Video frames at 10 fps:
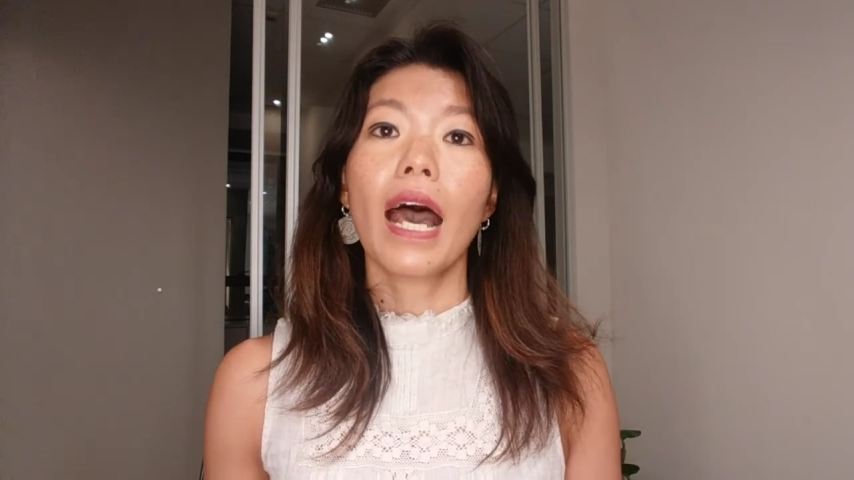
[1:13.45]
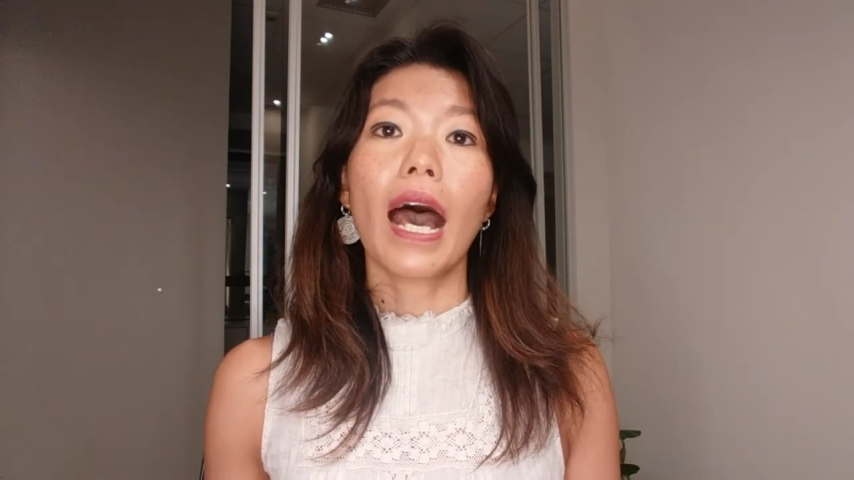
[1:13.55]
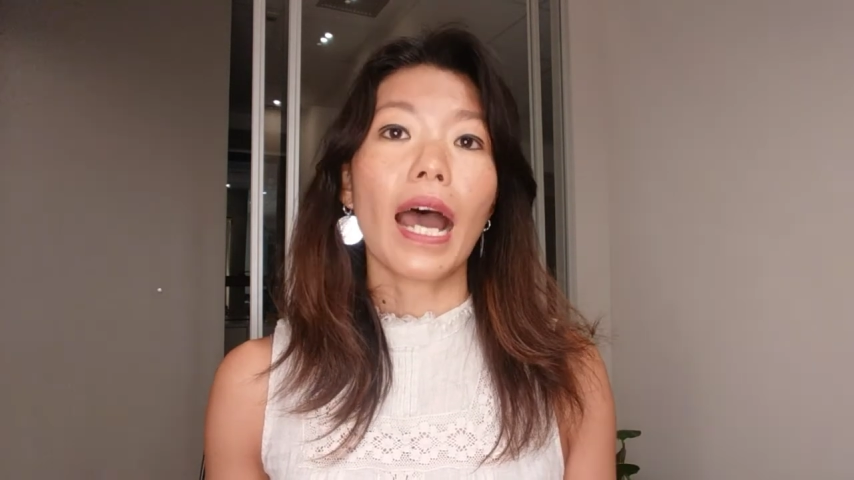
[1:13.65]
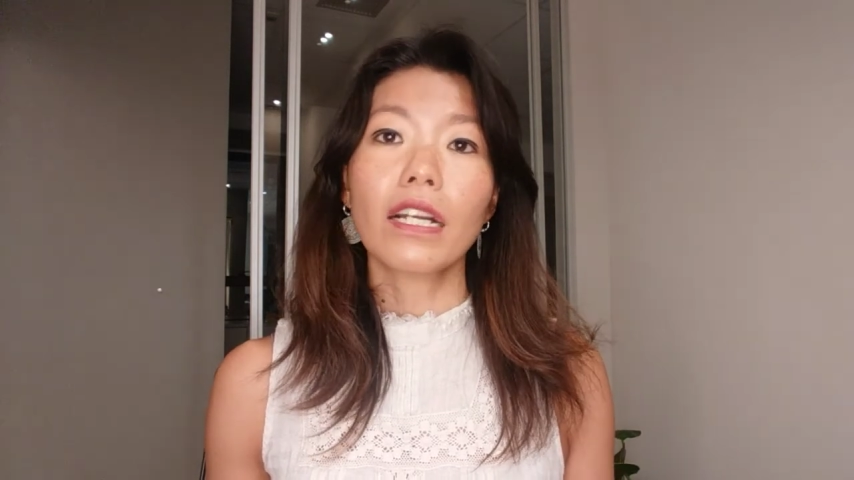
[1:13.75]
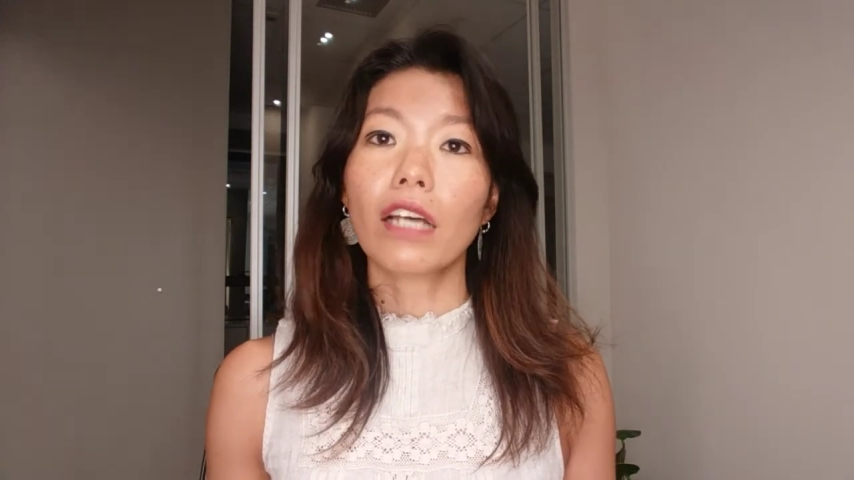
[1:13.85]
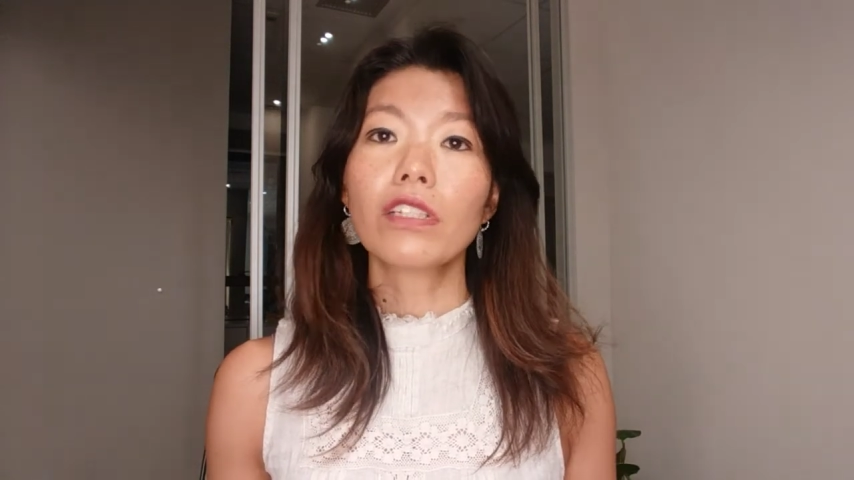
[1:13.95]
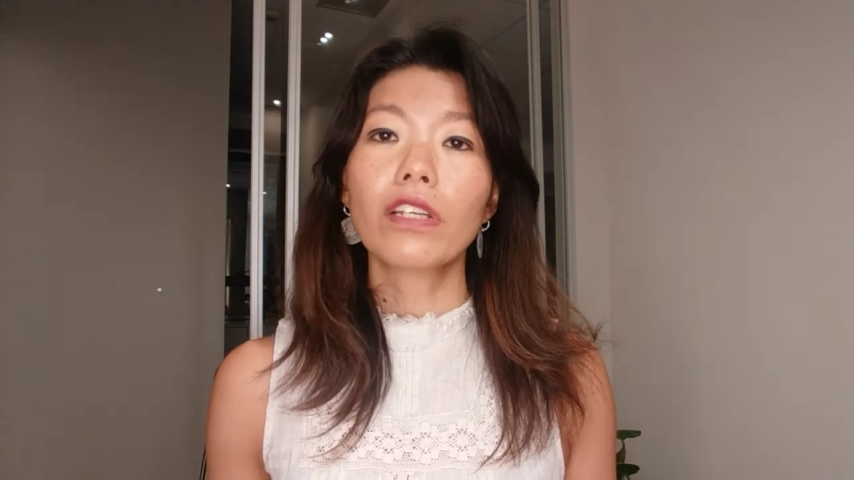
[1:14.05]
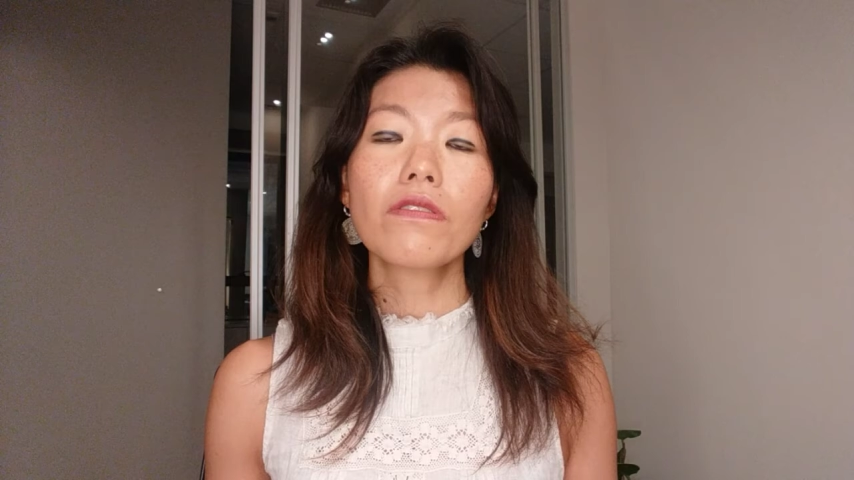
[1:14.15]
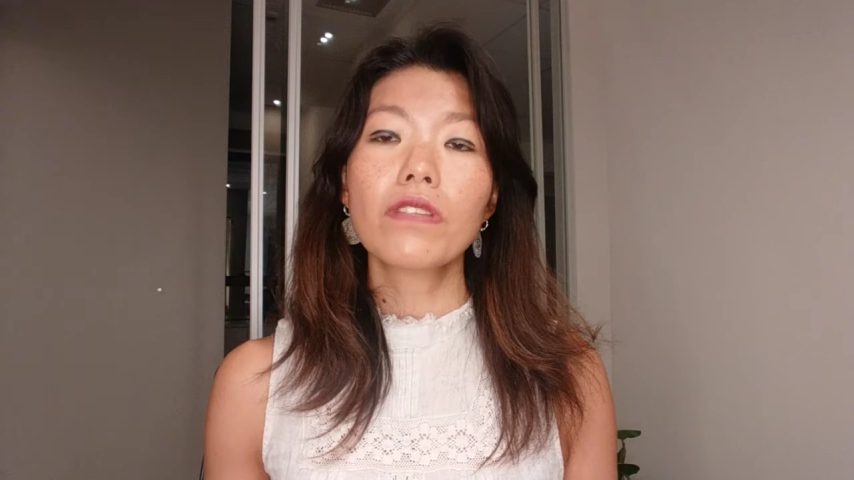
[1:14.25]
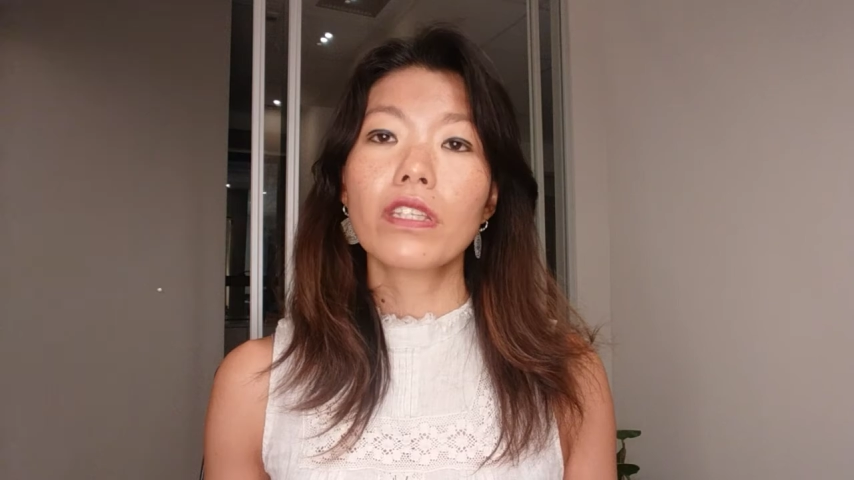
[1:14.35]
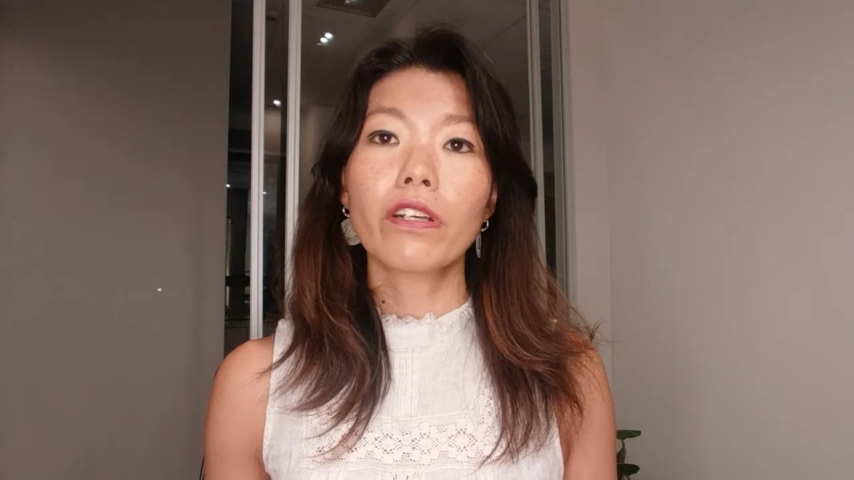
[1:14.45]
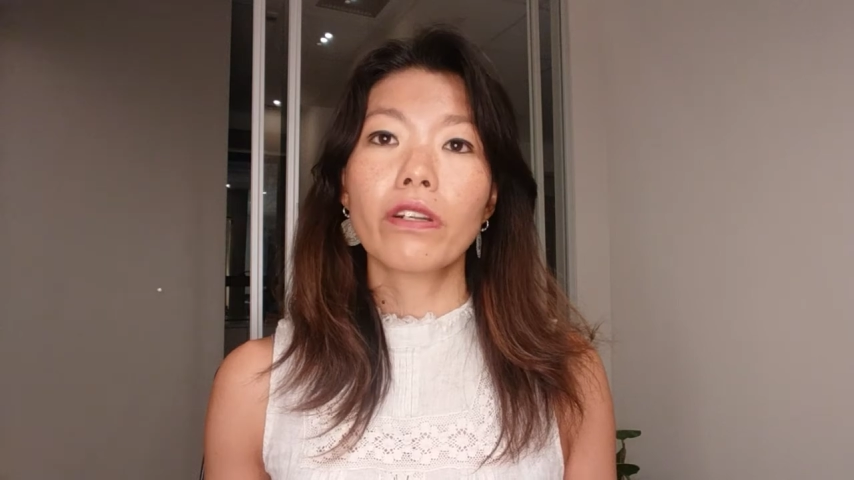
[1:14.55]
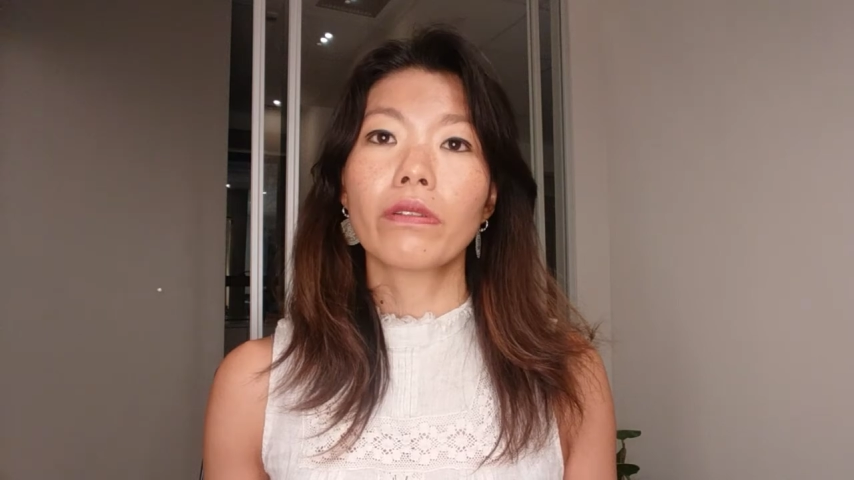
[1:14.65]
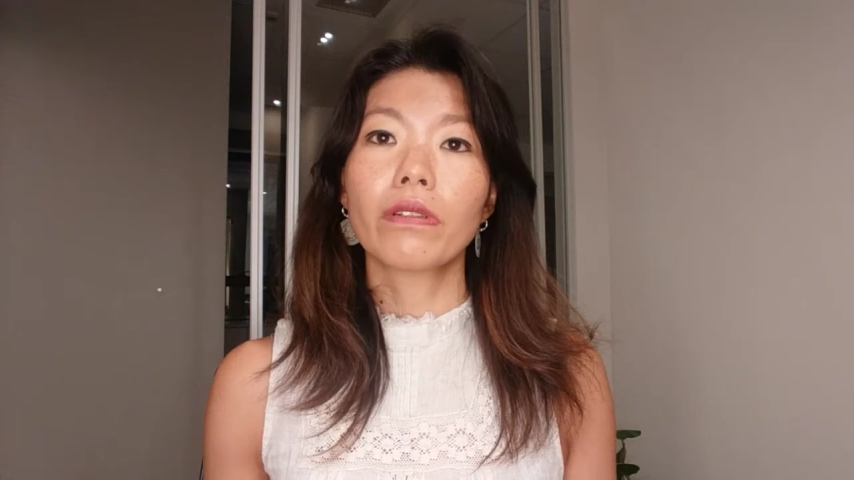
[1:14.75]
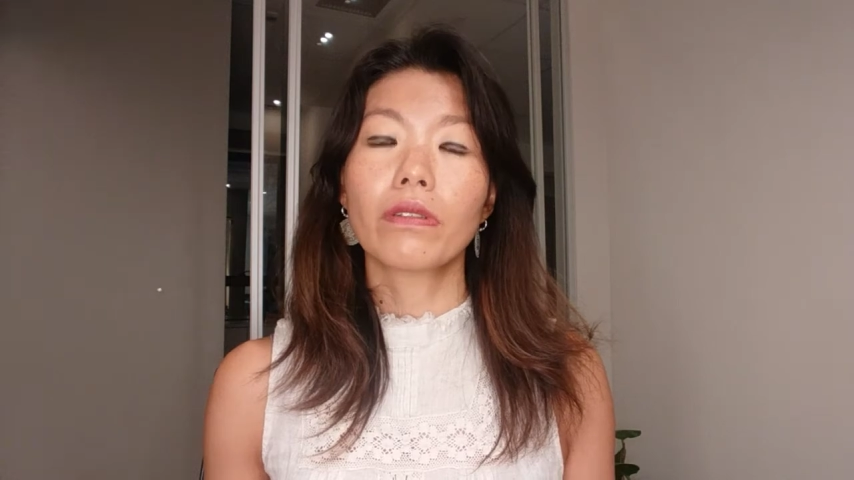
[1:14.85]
are not considered